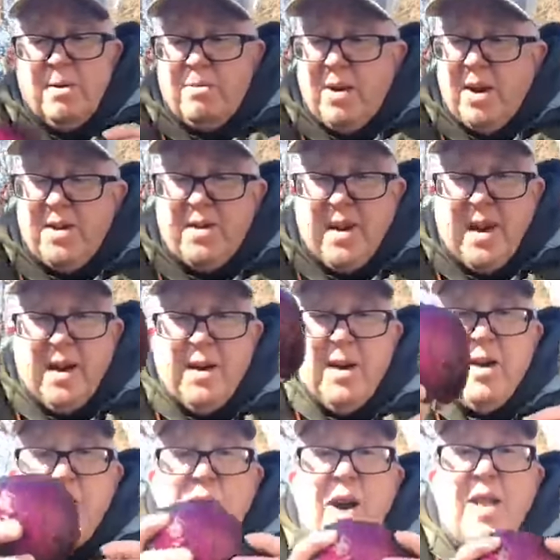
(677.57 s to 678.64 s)
But
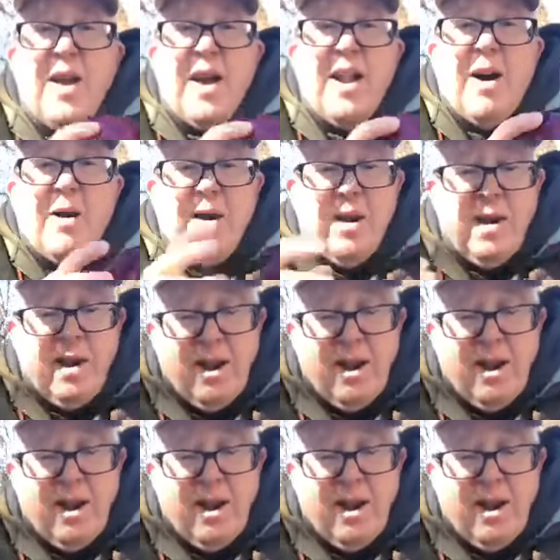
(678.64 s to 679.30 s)
try that out,